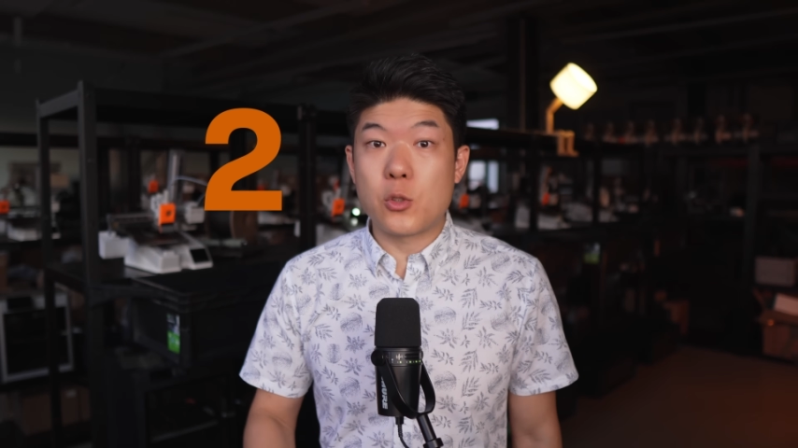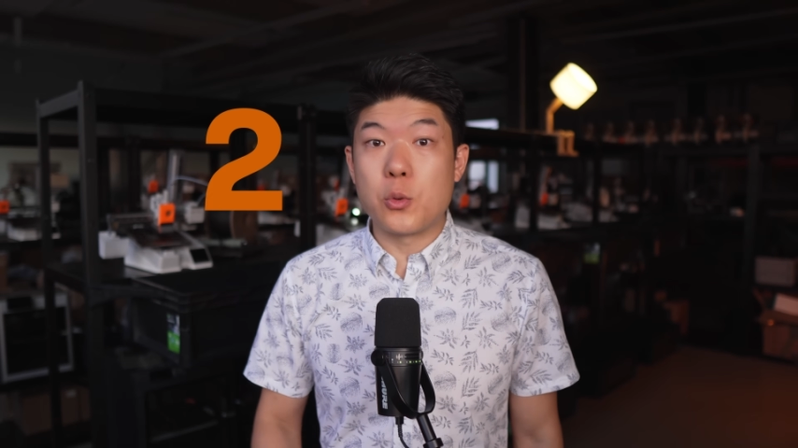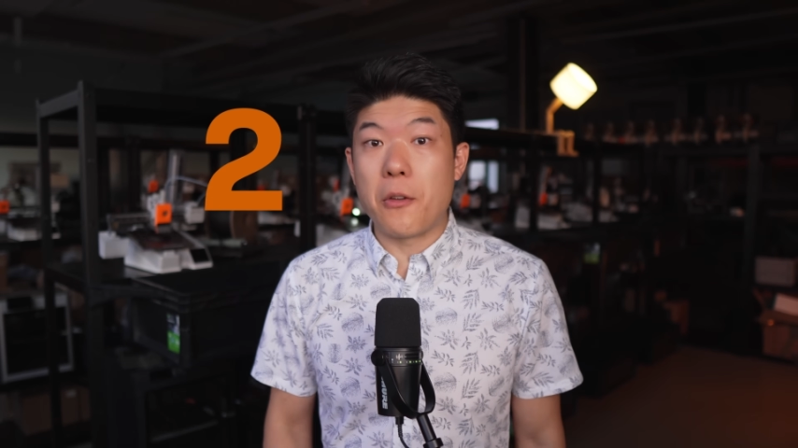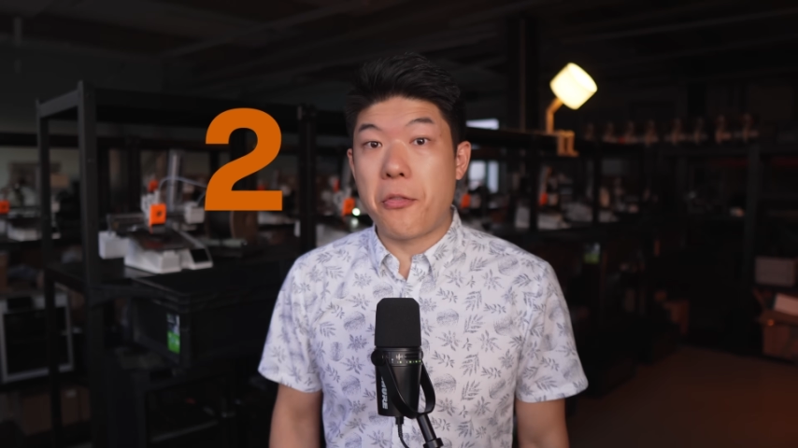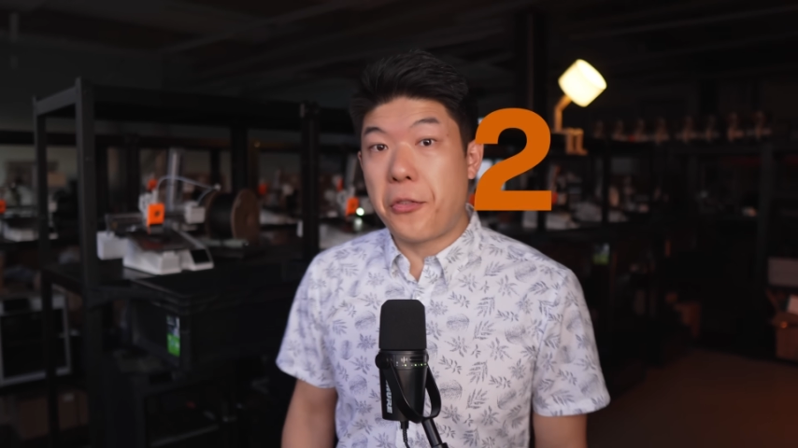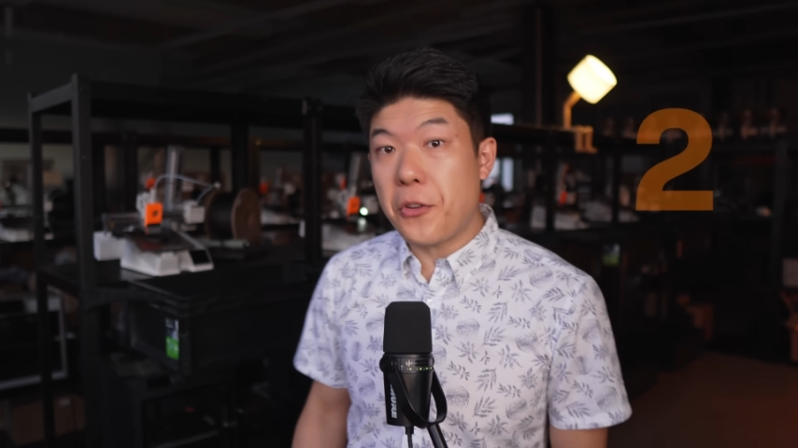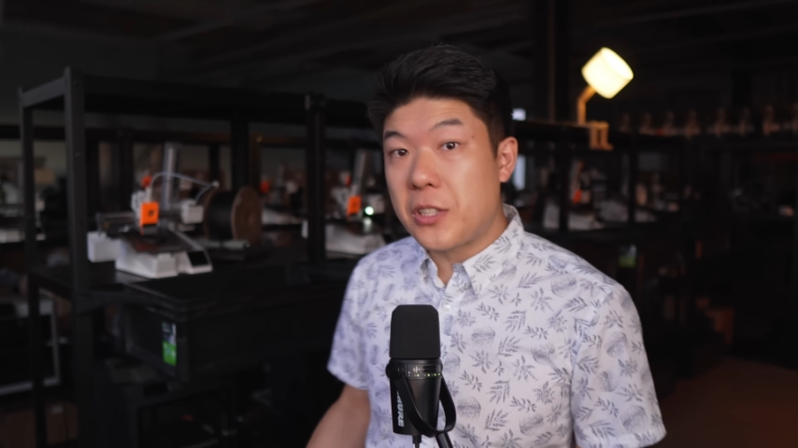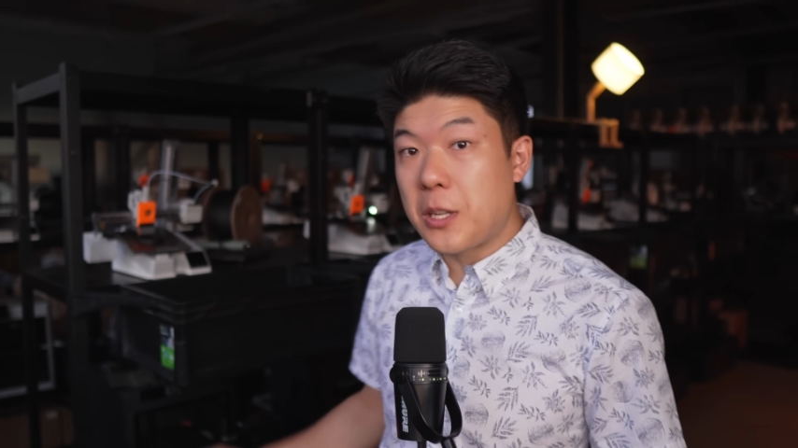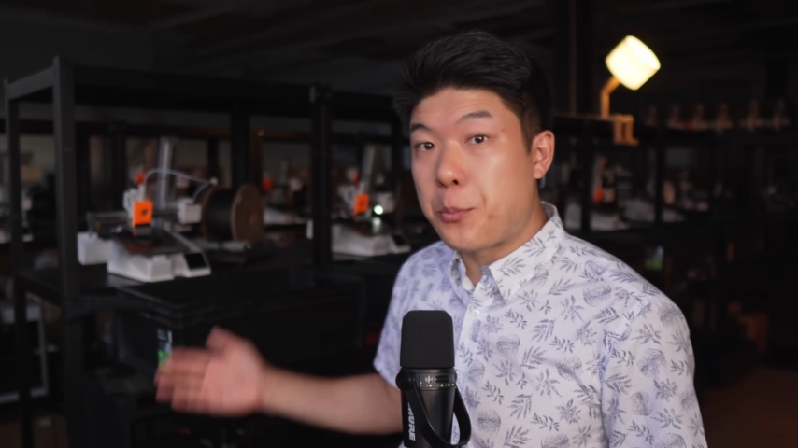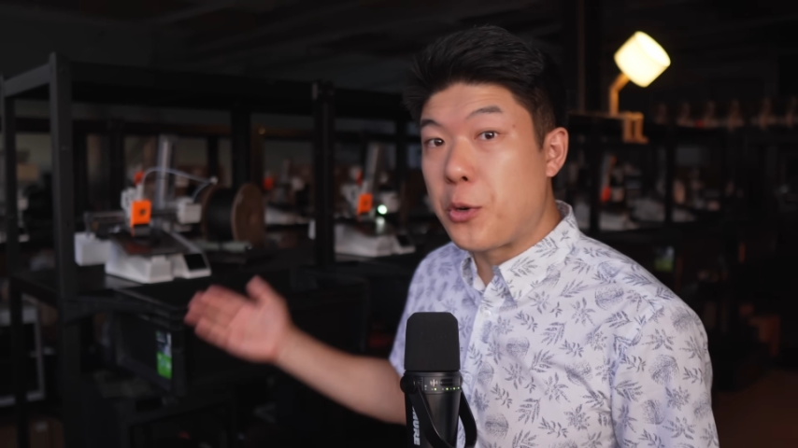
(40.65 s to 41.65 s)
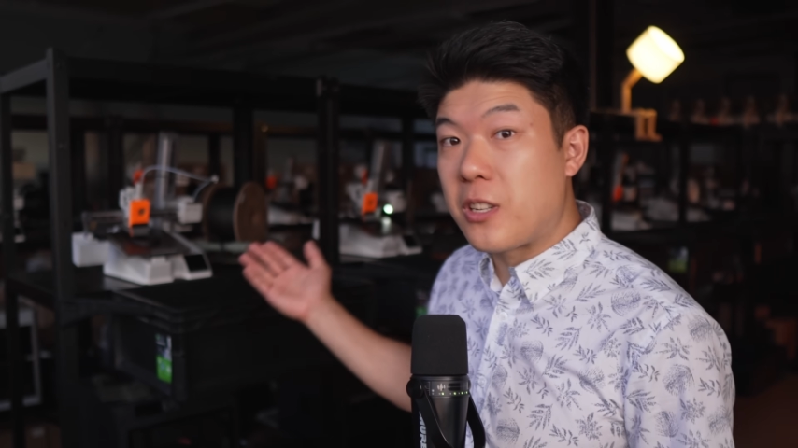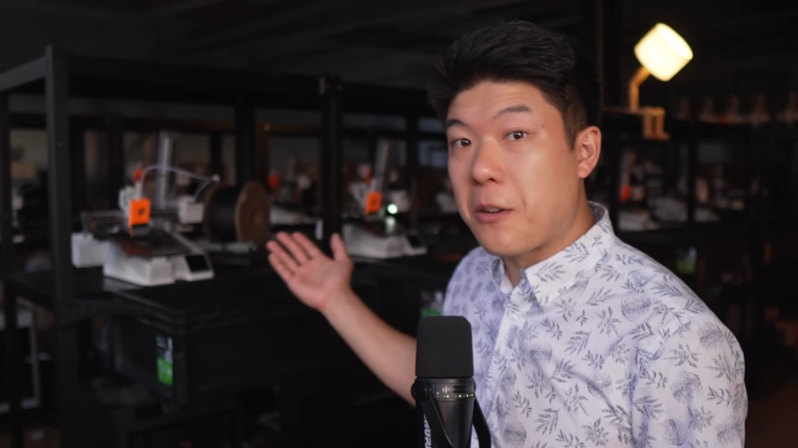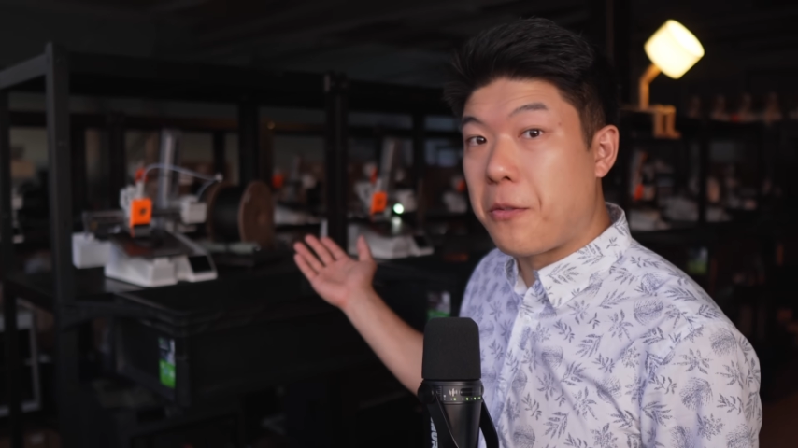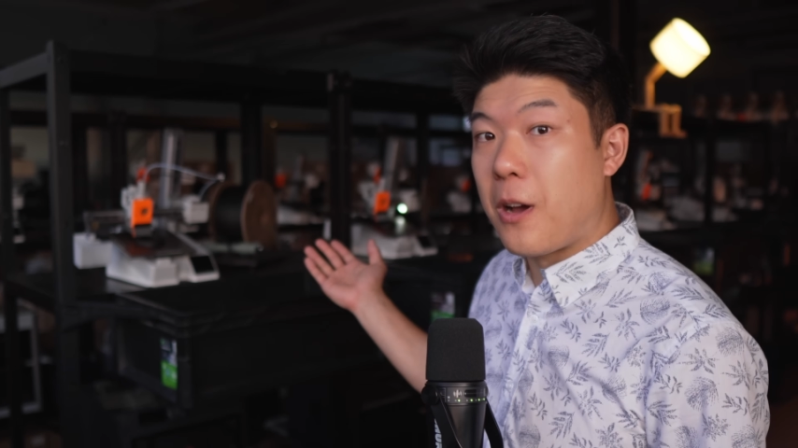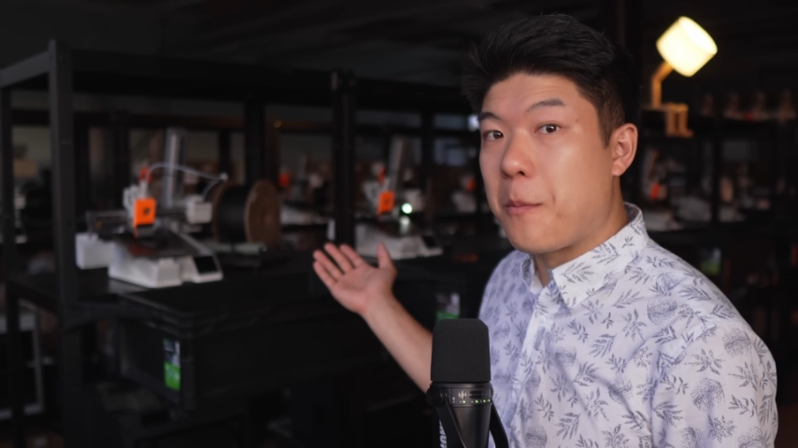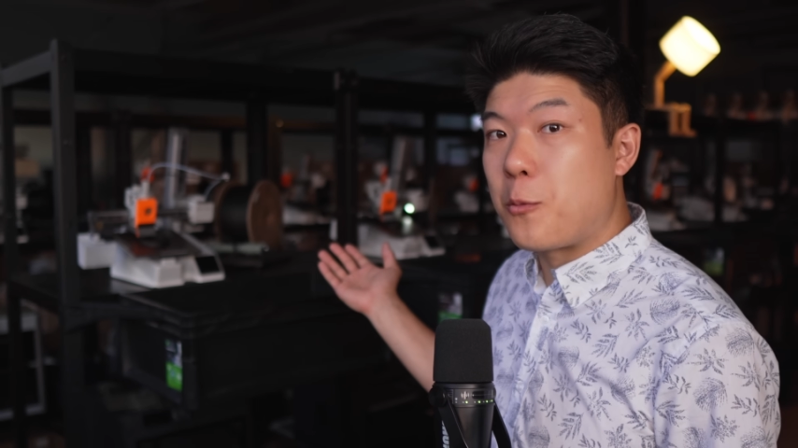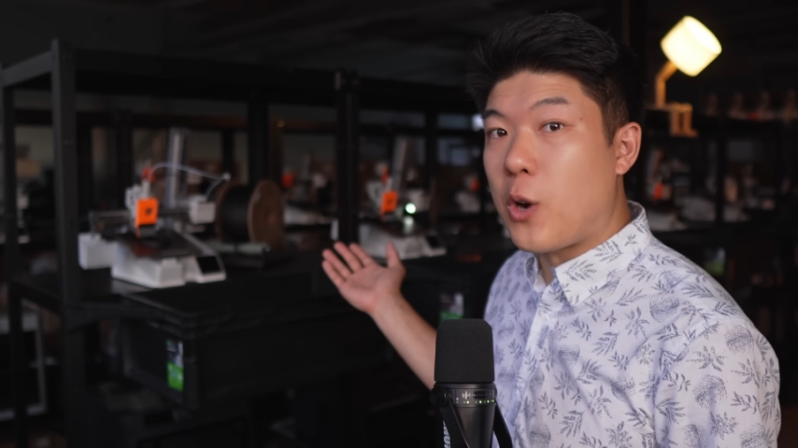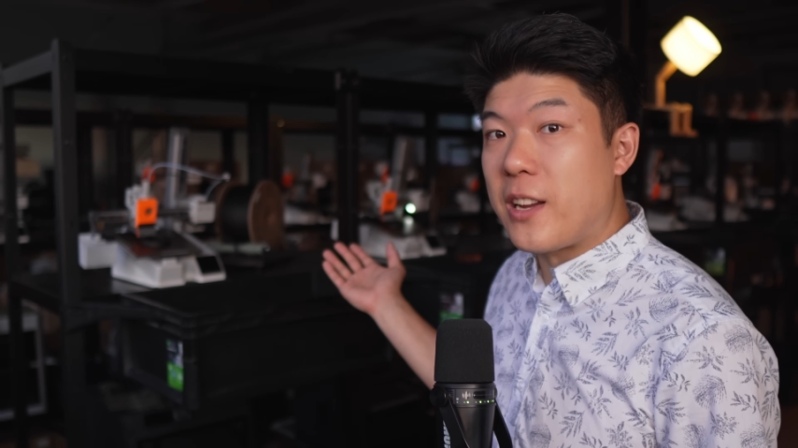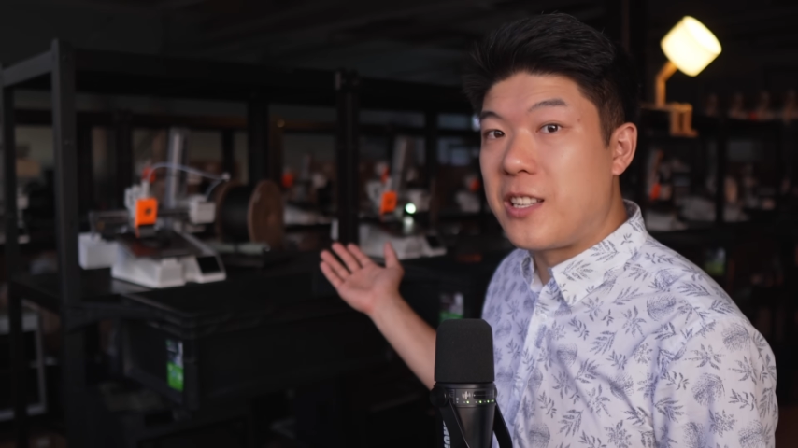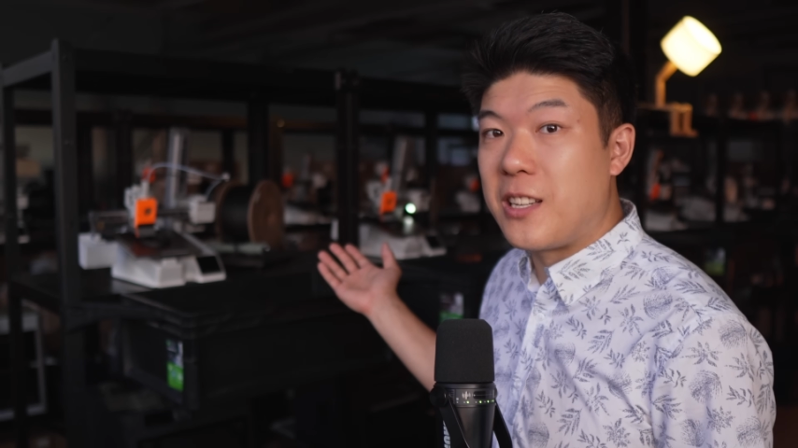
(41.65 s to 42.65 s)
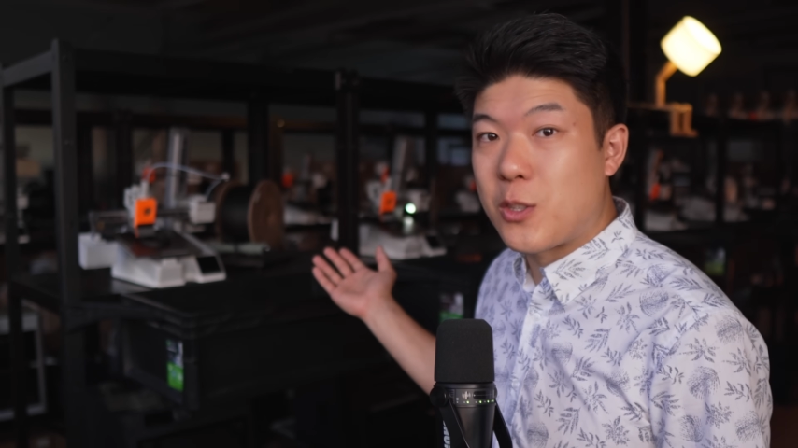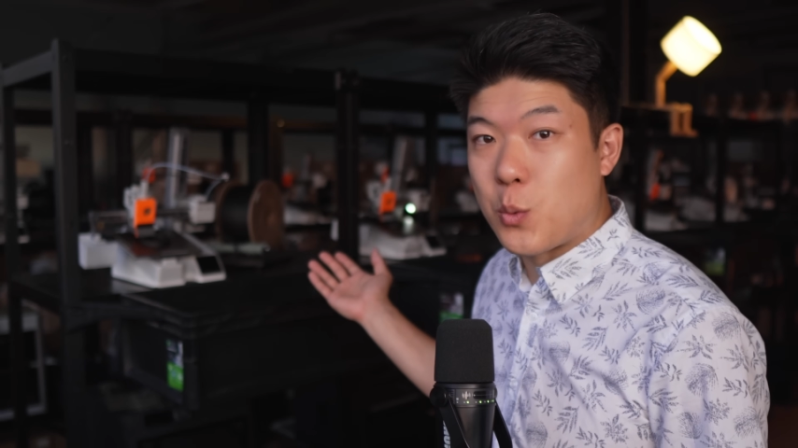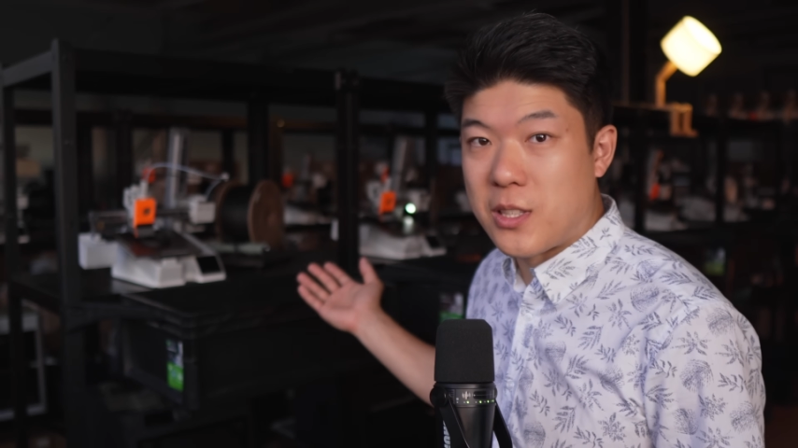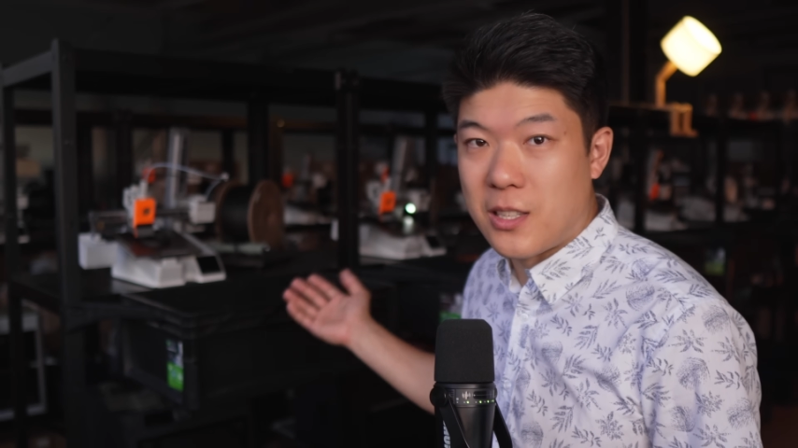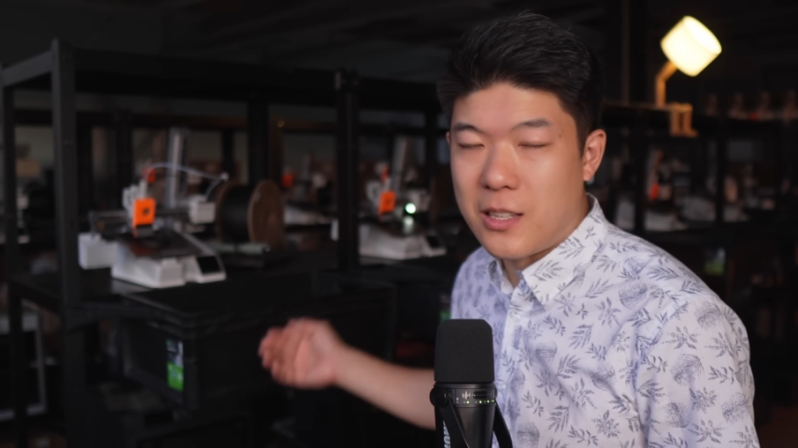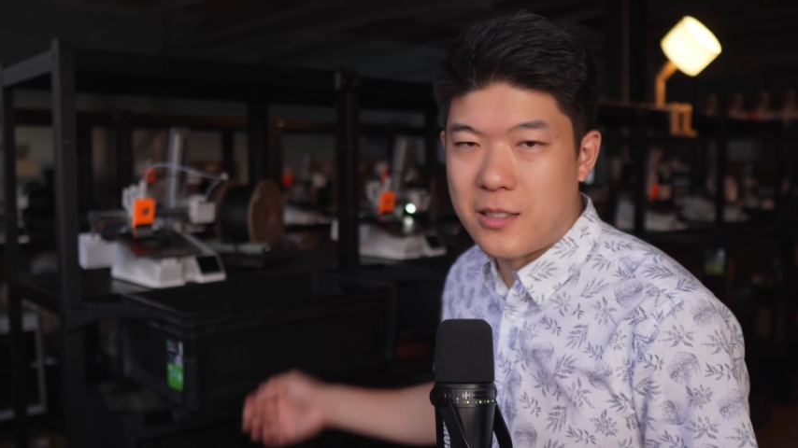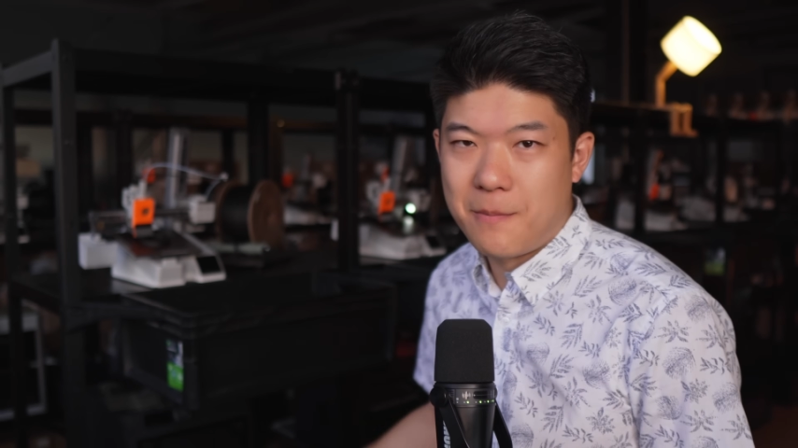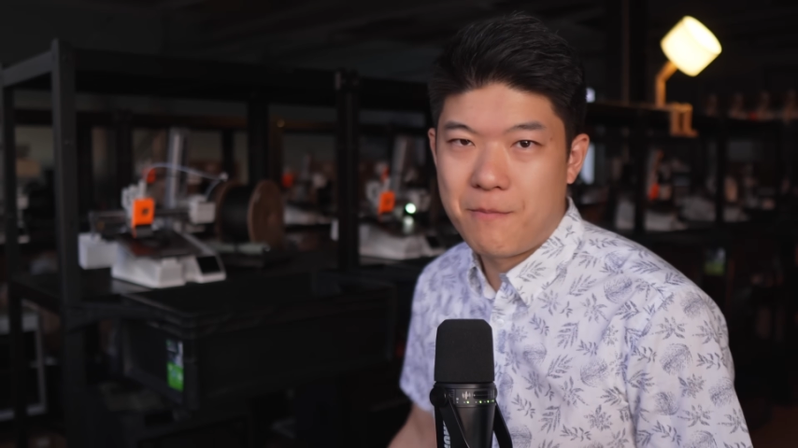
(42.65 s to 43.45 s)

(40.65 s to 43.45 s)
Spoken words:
to a 30 printer farm right here in Switzerland.